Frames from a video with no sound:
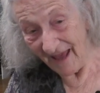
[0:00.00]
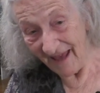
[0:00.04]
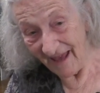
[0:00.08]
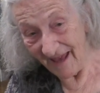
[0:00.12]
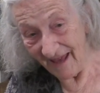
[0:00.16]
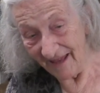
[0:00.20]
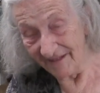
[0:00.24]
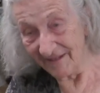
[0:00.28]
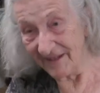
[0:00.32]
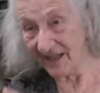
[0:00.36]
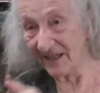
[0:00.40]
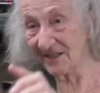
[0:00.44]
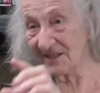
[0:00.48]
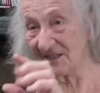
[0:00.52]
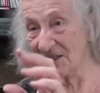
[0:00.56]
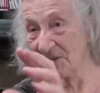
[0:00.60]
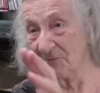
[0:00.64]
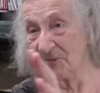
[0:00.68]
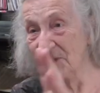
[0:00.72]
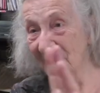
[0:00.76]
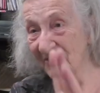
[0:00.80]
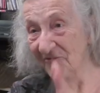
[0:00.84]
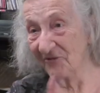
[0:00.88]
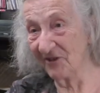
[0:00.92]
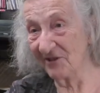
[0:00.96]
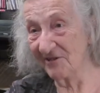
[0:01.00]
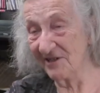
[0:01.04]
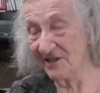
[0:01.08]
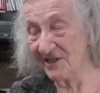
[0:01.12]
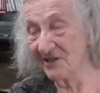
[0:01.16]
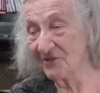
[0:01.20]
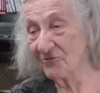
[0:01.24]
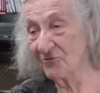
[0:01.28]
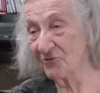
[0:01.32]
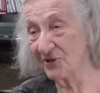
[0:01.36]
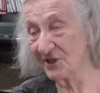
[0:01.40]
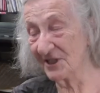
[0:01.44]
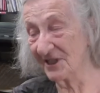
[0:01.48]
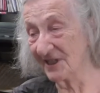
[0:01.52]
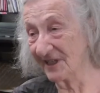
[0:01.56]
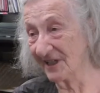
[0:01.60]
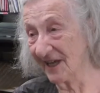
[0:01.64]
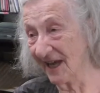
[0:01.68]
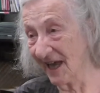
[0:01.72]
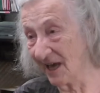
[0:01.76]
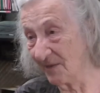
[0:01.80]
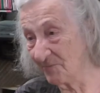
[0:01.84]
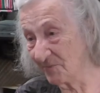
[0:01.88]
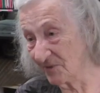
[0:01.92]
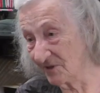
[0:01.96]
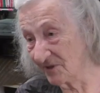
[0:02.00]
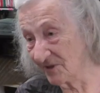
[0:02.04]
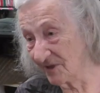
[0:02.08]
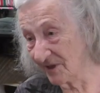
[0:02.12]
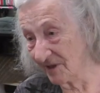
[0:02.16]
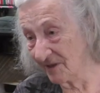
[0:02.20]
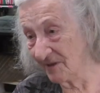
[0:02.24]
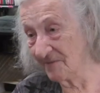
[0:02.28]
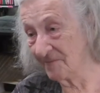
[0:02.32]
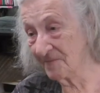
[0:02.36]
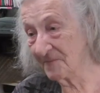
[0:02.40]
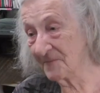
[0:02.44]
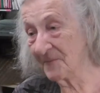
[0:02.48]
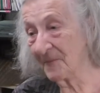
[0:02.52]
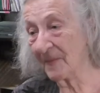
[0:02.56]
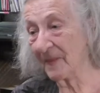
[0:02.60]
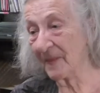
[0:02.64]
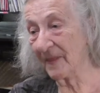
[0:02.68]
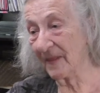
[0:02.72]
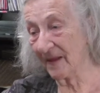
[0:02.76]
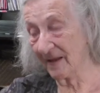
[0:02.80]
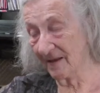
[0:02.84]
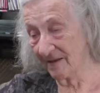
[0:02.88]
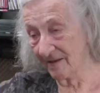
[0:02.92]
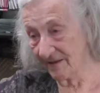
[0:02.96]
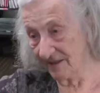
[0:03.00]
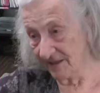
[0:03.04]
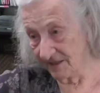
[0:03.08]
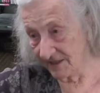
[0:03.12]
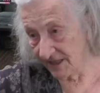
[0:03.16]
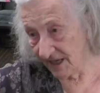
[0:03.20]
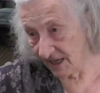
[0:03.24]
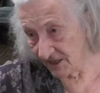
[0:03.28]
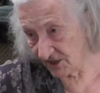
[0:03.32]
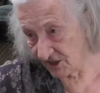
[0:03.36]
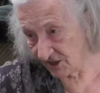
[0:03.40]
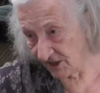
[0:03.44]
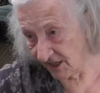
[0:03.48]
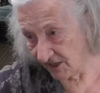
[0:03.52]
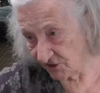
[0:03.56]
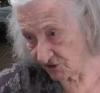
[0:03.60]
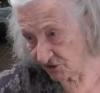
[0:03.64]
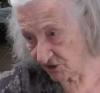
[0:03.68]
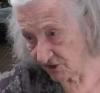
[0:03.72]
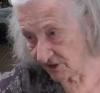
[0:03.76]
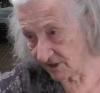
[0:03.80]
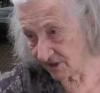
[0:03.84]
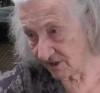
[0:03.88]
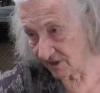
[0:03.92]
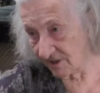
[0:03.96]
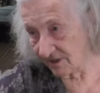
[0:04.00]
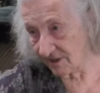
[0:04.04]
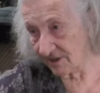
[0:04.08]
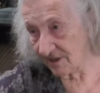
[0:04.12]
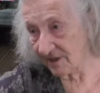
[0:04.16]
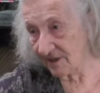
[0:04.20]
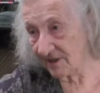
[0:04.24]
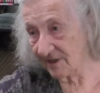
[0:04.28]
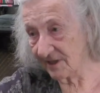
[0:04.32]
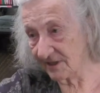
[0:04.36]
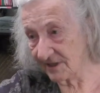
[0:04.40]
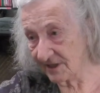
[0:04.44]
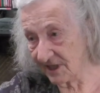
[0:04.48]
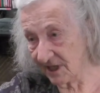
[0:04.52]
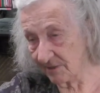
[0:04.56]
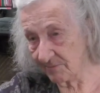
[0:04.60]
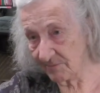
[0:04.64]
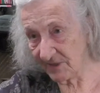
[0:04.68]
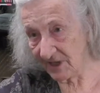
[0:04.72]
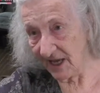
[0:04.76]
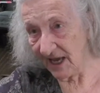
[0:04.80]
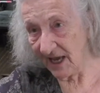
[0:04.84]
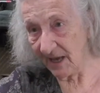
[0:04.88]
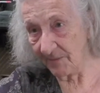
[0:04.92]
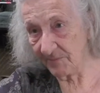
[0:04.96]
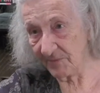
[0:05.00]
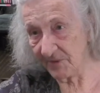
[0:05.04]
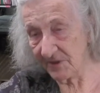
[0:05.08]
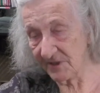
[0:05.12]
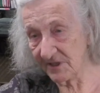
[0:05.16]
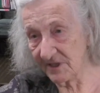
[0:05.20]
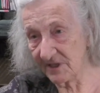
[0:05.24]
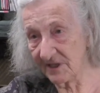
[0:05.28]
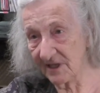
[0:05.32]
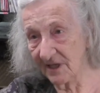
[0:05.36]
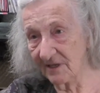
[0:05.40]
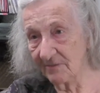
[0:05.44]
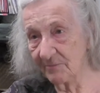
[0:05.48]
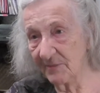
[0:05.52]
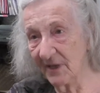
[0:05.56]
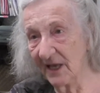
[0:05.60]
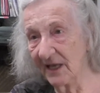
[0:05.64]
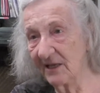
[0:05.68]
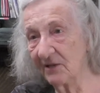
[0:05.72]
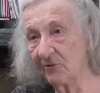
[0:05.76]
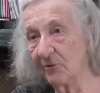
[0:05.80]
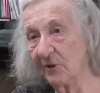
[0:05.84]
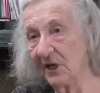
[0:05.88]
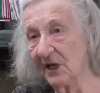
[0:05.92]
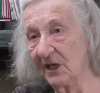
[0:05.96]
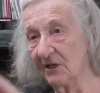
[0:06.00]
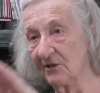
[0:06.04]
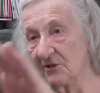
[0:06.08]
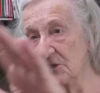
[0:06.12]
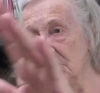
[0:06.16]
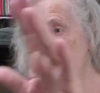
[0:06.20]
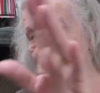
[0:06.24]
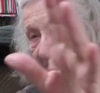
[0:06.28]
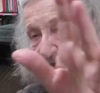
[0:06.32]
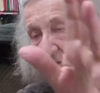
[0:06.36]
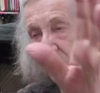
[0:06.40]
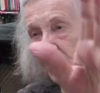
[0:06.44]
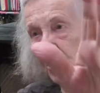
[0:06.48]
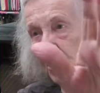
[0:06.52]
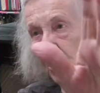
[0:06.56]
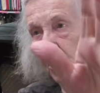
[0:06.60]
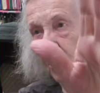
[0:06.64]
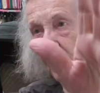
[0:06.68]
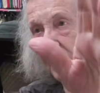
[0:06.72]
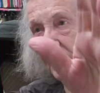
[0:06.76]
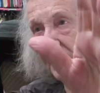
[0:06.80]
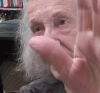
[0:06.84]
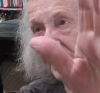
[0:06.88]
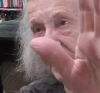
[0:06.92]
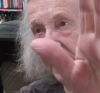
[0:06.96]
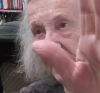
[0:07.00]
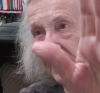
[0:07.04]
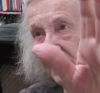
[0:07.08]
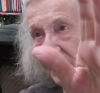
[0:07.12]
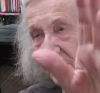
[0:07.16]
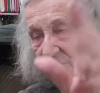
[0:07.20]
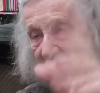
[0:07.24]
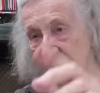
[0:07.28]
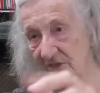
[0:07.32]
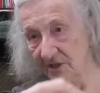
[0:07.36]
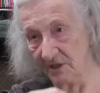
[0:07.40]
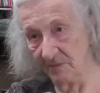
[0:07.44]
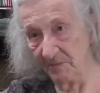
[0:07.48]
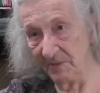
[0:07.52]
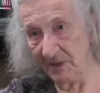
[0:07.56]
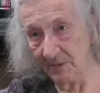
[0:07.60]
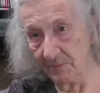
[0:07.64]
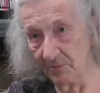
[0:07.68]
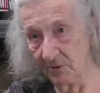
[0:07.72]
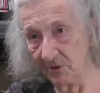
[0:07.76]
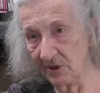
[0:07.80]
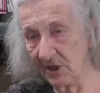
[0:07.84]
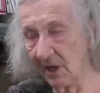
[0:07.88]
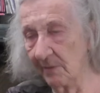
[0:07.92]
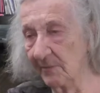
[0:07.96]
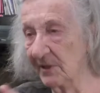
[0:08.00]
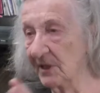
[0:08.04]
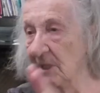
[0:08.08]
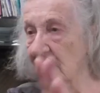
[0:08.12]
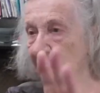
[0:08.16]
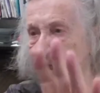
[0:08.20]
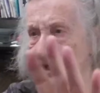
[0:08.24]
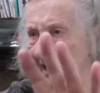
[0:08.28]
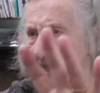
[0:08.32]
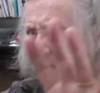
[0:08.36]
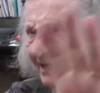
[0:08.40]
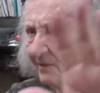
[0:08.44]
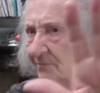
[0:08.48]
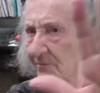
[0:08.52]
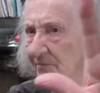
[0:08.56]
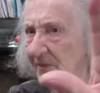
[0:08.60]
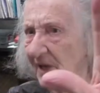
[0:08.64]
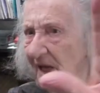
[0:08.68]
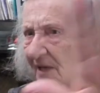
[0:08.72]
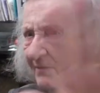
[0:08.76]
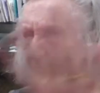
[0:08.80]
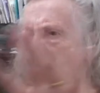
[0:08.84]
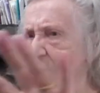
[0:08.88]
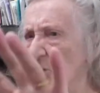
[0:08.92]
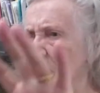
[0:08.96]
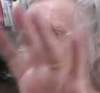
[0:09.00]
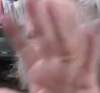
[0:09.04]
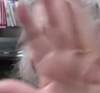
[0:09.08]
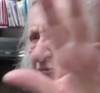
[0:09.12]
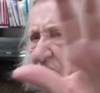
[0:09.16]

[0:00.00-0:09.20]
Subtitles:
And then something very interesting happened. The assassination attempt happens, and Manuela is at the door and says to the people coming, I'm not